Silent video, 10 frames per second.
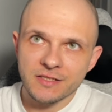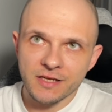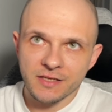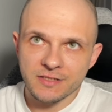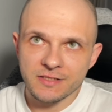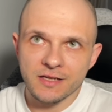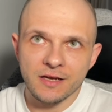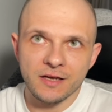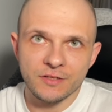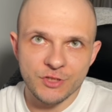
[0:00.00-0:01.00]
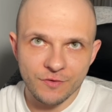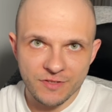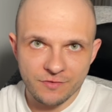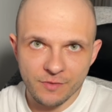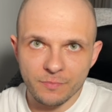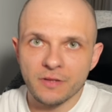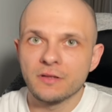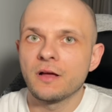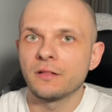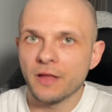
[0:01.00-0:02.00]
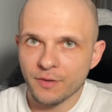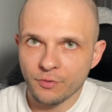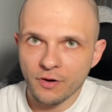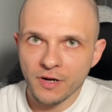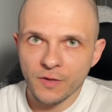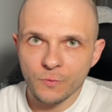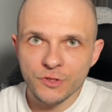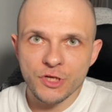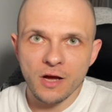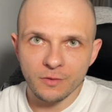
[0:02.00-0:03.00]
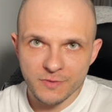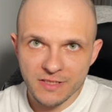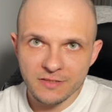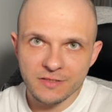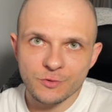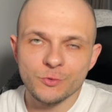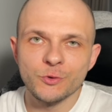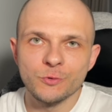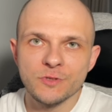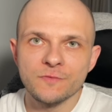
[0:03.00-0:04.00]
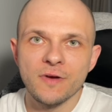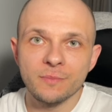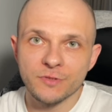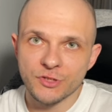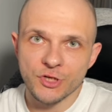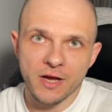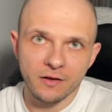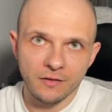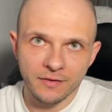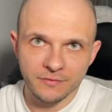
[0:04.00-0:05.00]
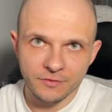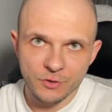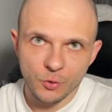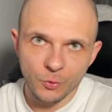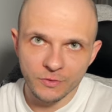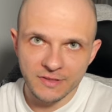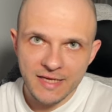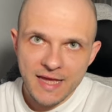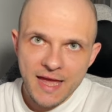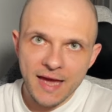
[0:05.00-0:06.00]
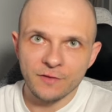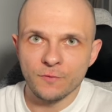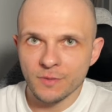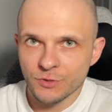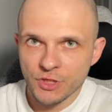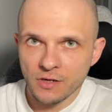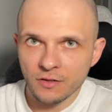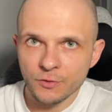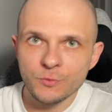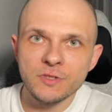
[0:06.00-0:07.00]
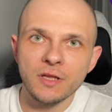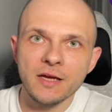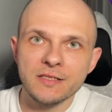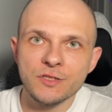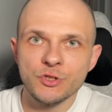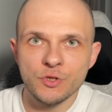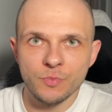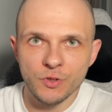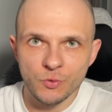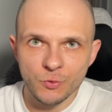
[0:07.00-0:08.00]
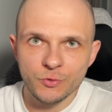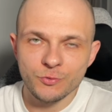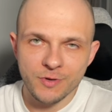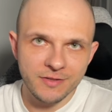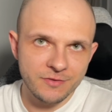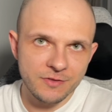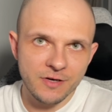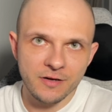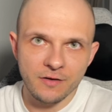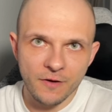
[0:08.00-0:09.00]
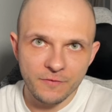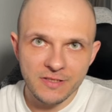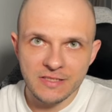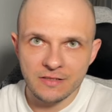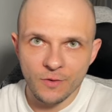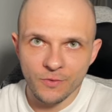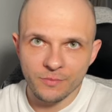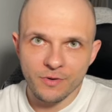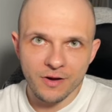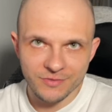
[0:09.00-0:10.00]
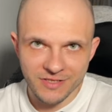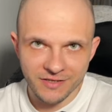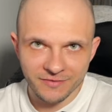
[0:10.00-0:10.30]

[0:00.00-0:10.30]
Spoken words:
is a JavaScript library which helps us to use WebGL under the hood, and WebGL utilizes GPU to render graphics in our browser.